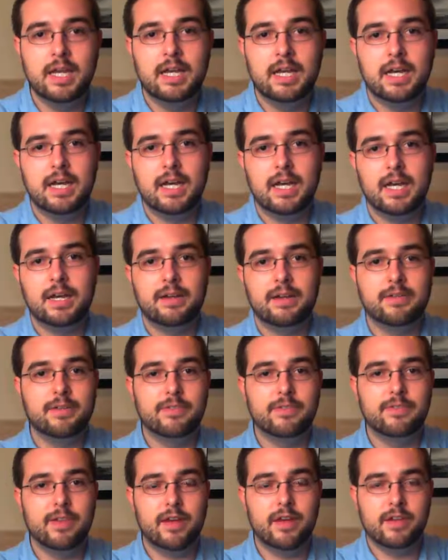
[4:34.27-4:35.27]

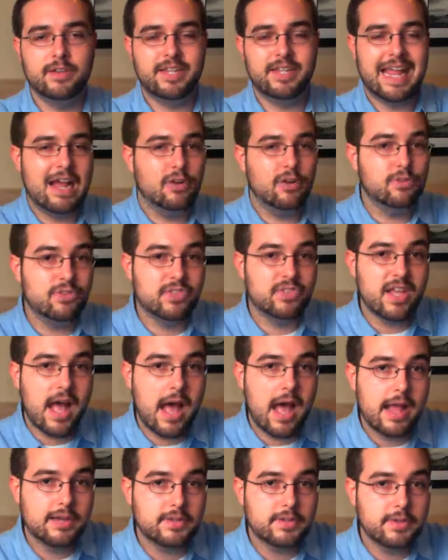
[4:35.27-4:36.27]
The
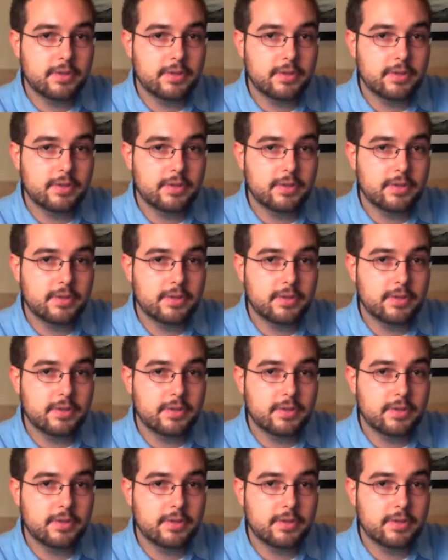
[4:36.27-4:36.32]
downside